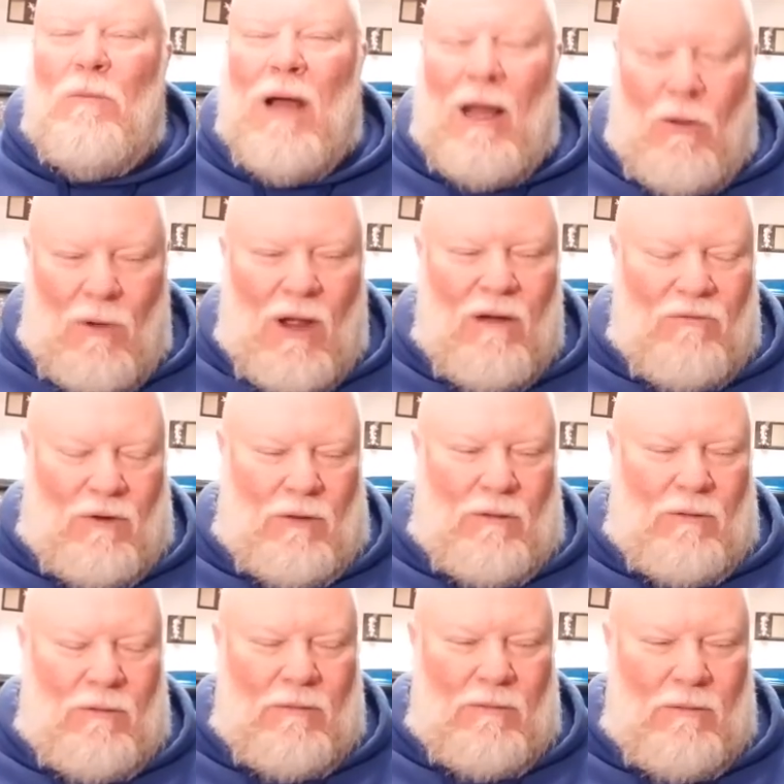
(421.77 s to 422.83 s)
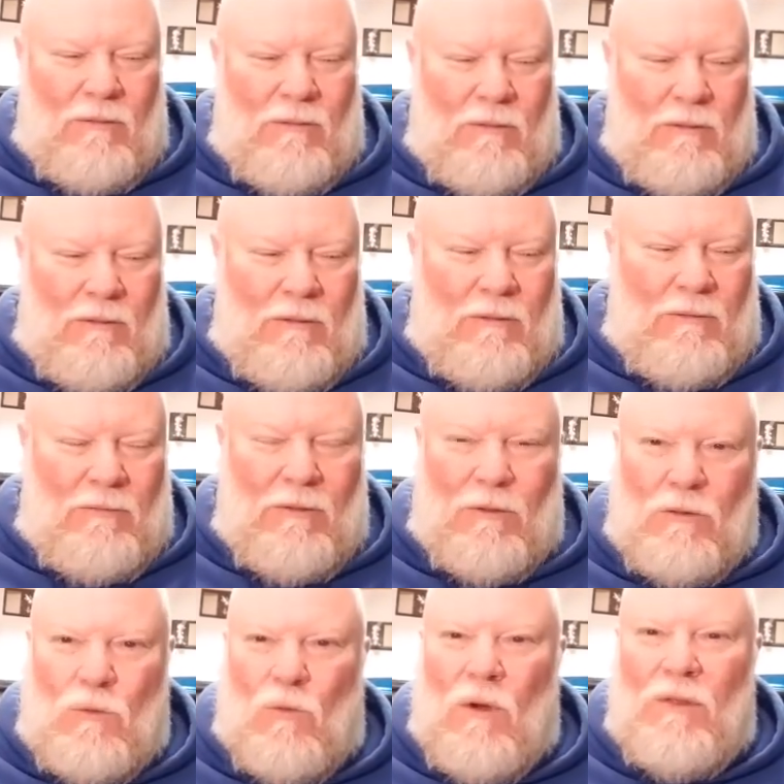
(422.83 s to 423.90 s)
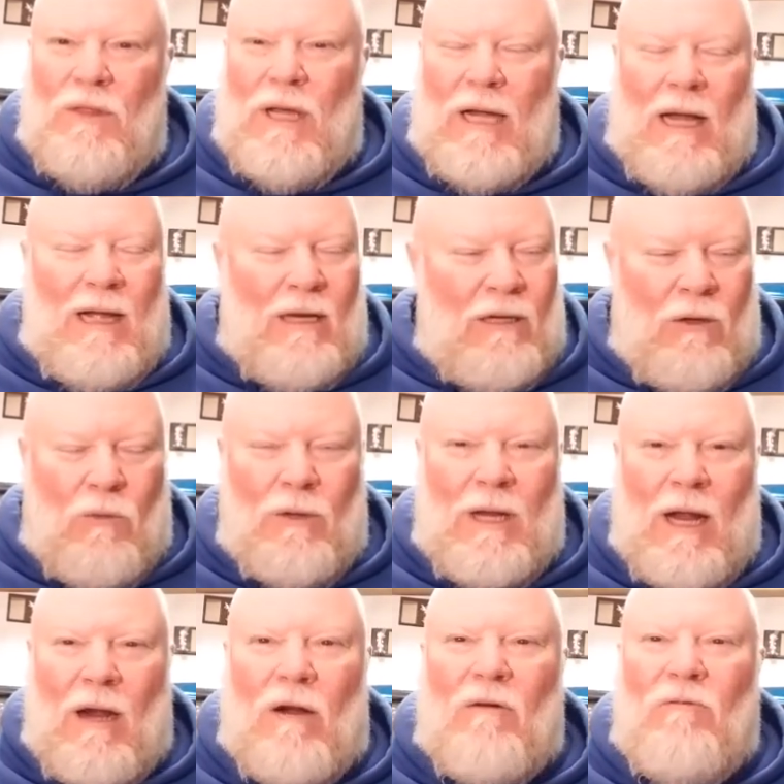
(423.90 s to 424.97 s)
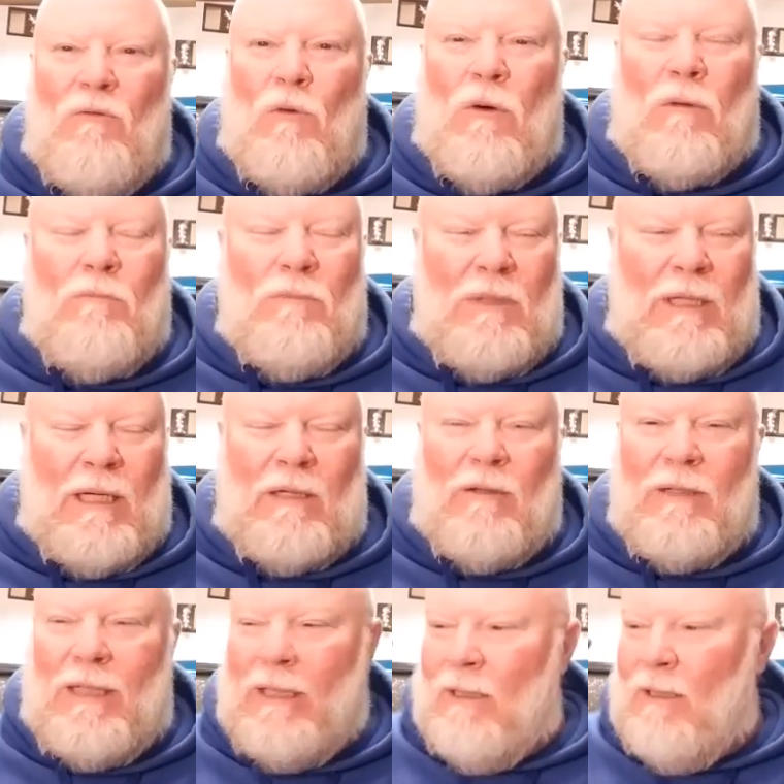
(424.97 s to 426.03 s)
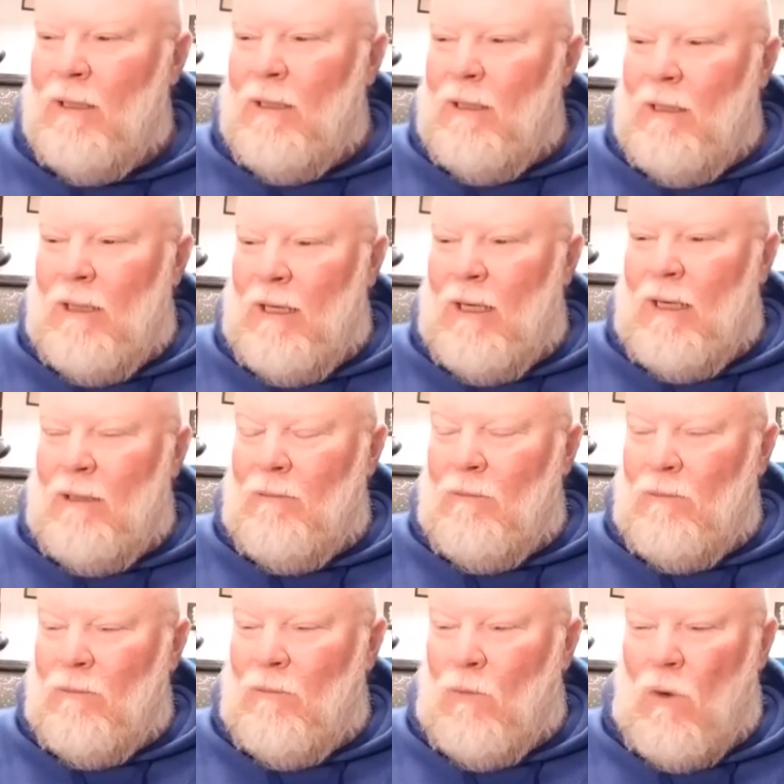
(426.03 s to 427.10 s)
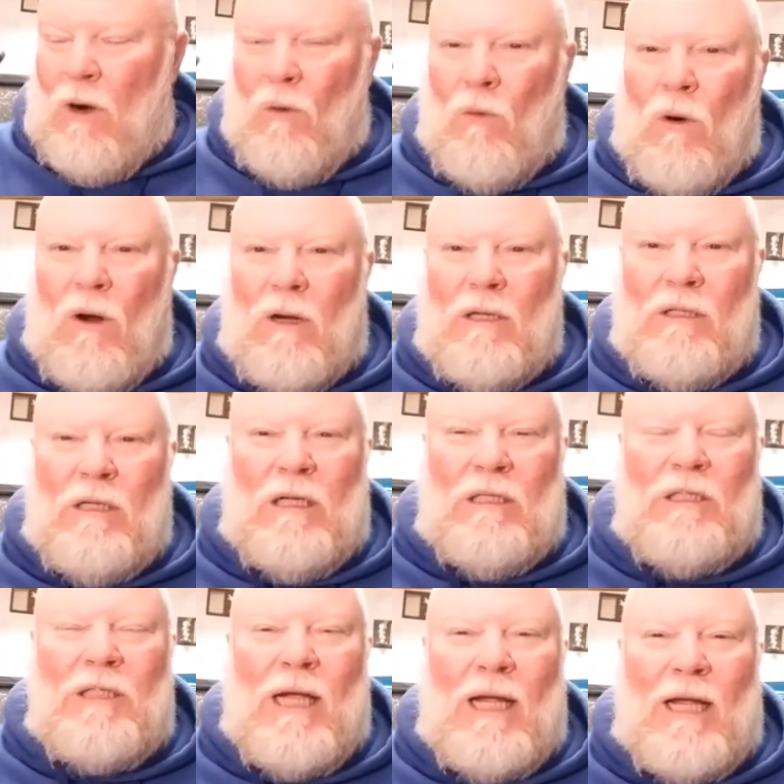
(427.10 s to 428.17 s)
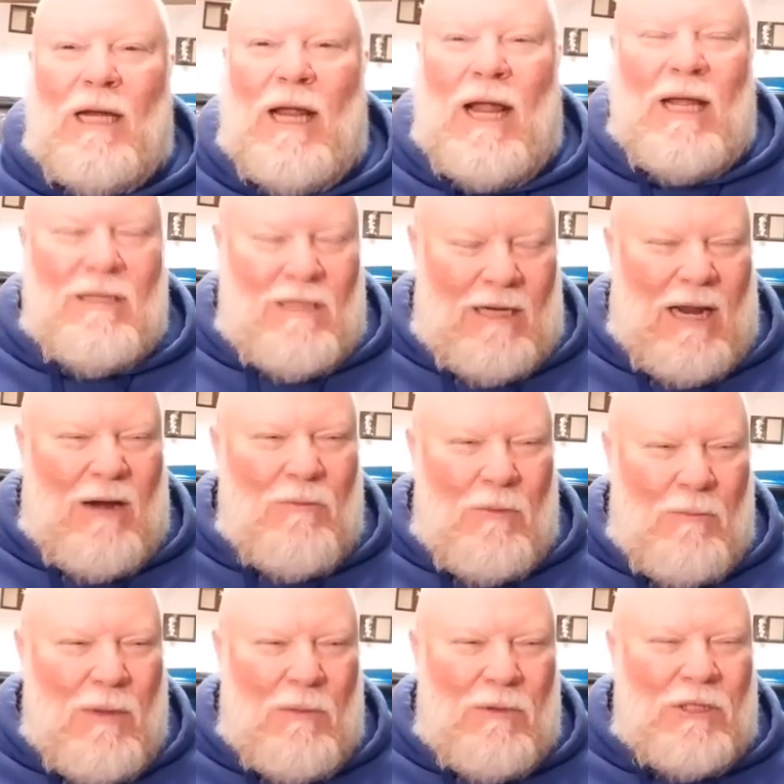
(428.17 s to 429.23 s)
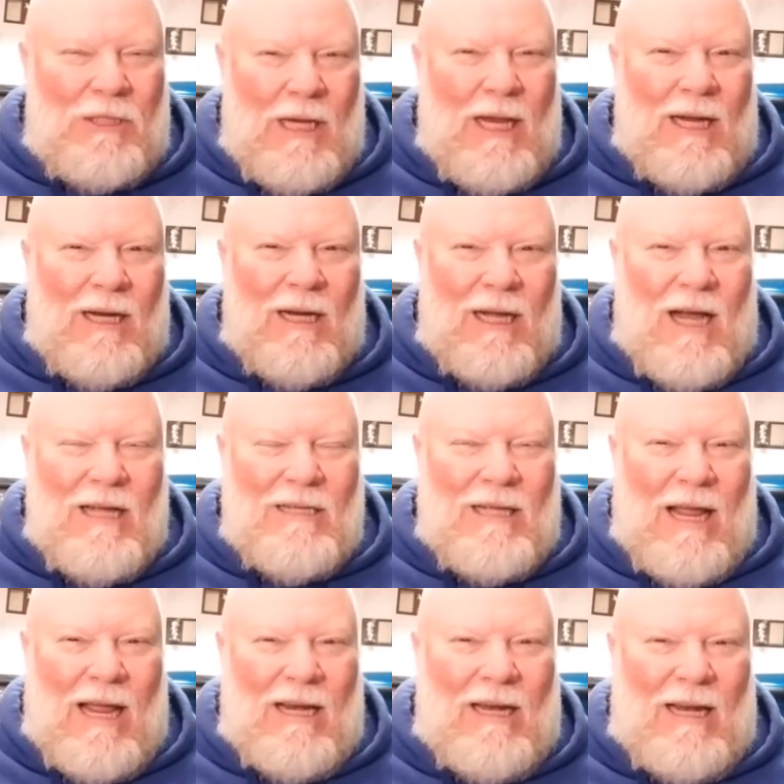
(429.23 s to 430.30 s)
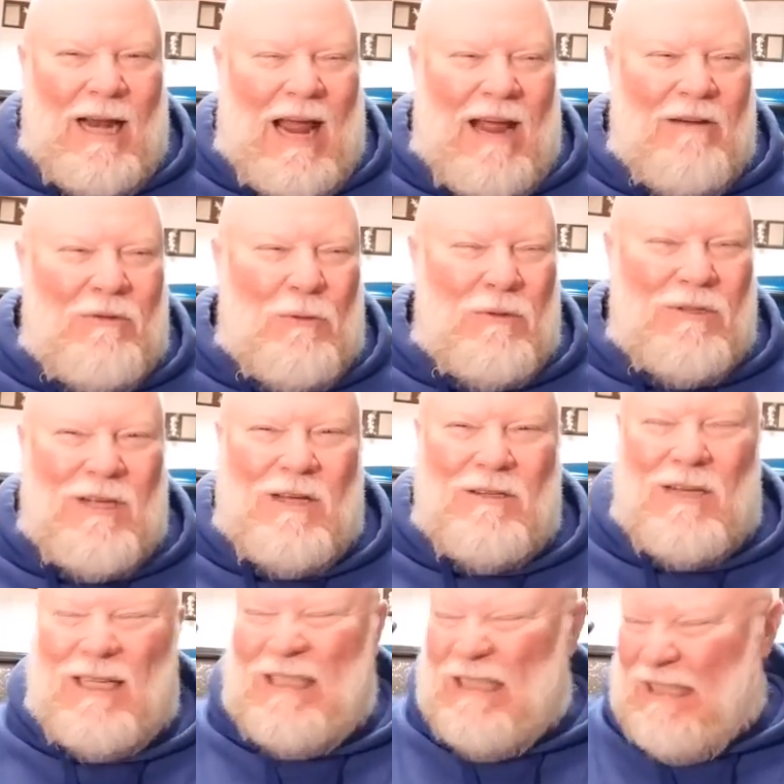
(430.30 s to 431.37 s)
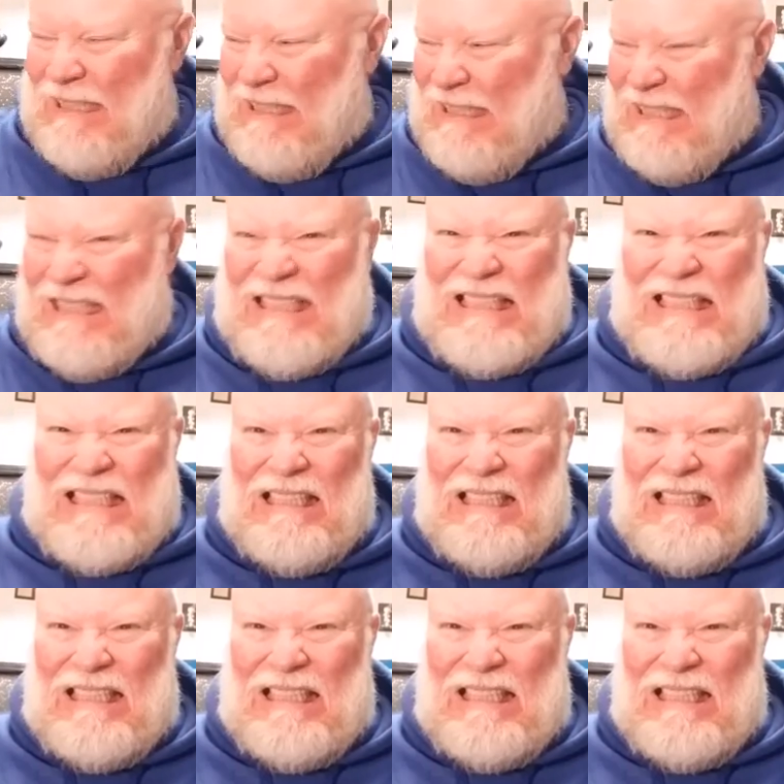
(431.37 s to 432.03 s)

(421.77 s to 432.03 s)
However, there's one thing I don't care for, particularly uh, where I work, is shaking hands. And I remember shaking a guy's hand, and afterwards I was like, ugh,